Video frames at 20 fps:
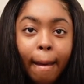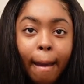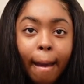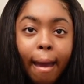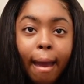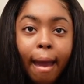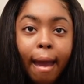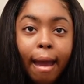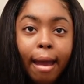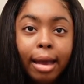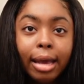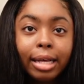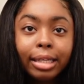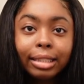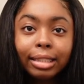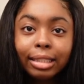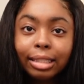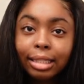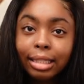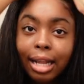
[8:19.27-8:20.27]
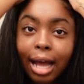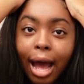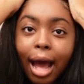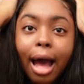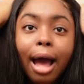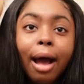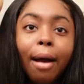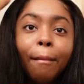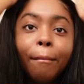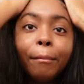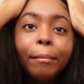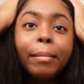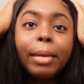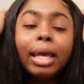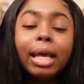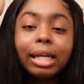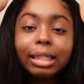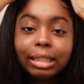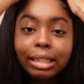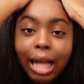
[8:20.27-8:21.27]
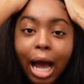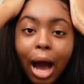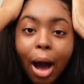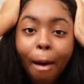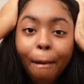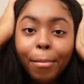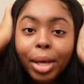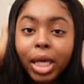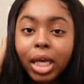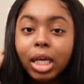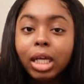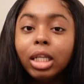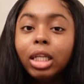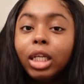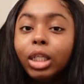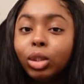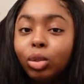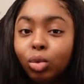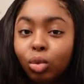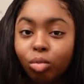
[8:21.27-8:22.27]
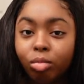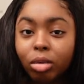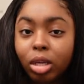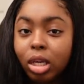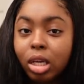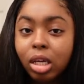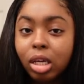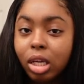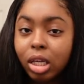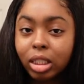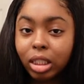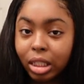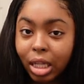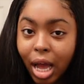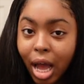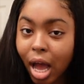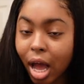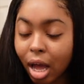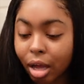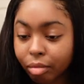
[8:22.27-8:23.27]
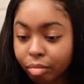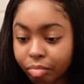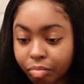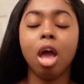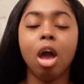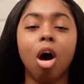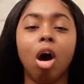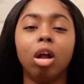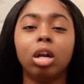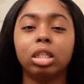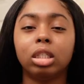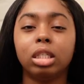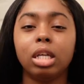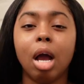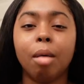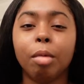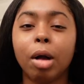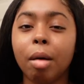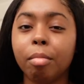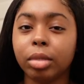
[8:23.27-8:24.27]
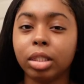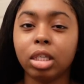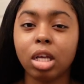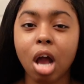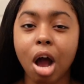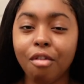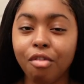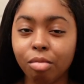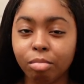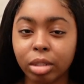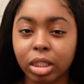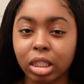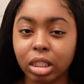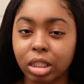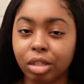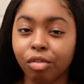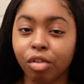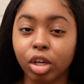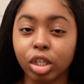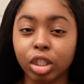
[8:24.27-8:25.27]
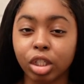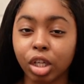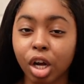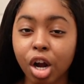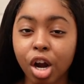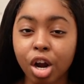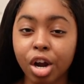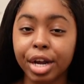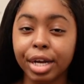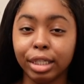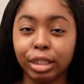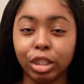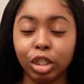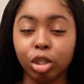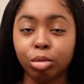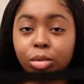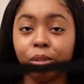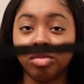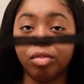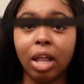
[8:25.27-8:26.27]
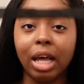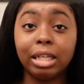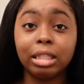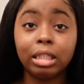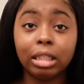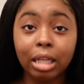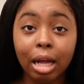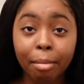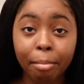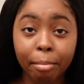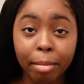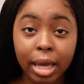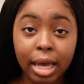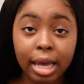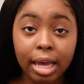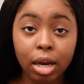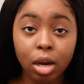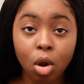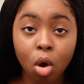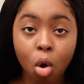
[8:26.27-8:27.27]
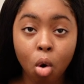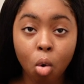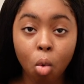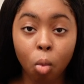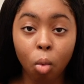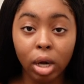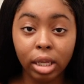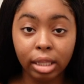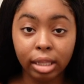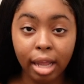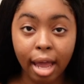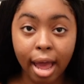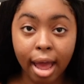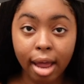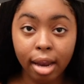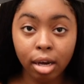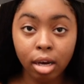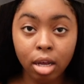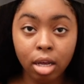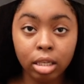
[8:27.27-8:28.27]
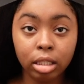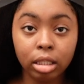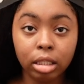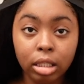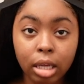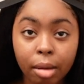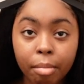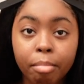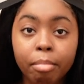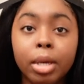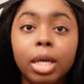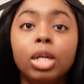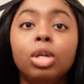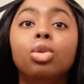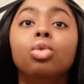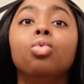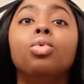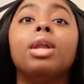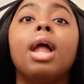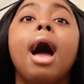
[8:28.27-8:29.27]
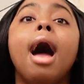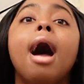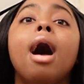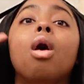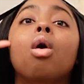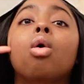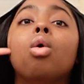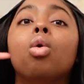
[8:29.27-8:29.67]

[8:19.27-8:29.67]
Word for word: and it's not it's not appealing to me it's not and honestly i'm coming to y'all from a sense of concern in terms of like some men want that some men do not